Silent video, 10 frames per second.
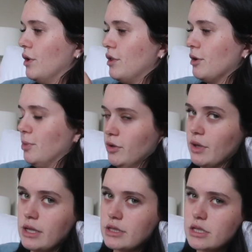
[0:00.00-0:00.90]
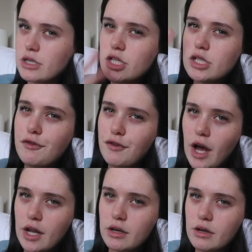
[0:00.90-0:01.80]
with the blue lens because they're still
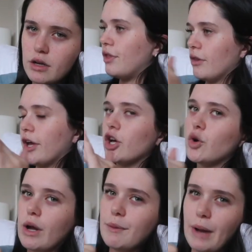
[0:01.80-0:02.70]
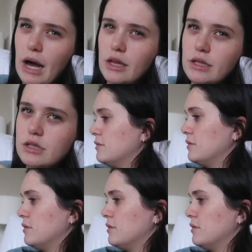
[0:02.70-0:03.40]
fun. They're like a great balance.